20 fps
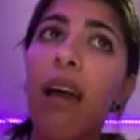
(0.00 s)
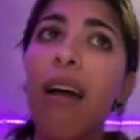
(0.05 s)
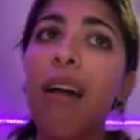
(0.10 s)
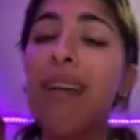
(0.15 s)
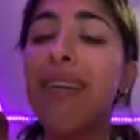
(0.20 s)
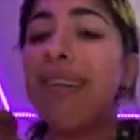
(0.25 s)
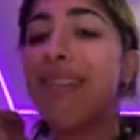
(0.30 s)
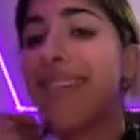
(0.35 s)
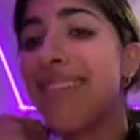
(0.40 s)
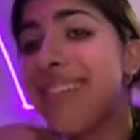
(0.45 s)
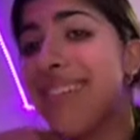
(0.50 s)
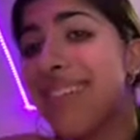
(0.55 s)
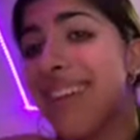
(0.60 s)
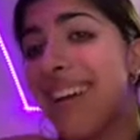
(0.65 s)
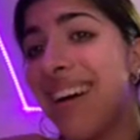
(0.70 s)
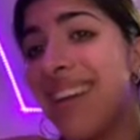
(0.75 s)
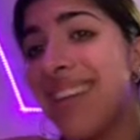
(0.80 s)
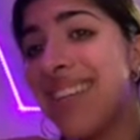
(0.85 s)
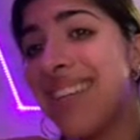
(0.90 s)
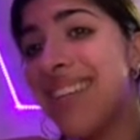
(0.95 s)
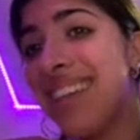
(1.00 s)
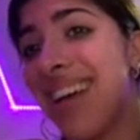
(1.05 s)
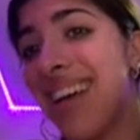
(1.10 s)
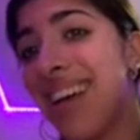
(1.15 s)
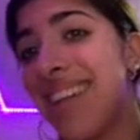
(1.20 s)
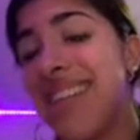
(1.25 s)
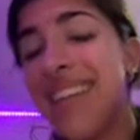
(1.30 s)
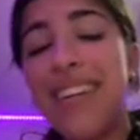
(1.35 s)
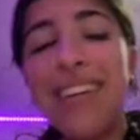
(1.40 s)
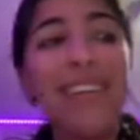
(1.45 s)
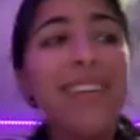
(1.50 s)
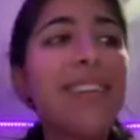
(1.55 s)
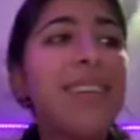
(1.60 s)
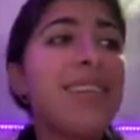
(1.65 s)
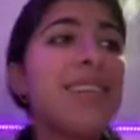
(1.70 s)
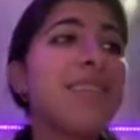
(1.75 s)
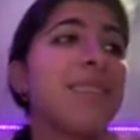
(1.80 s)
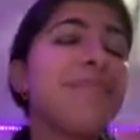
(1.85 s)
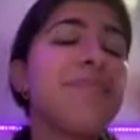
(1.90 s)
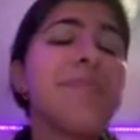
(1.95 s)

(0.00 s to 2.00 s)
oh yeah, they're not assigned they're, they're,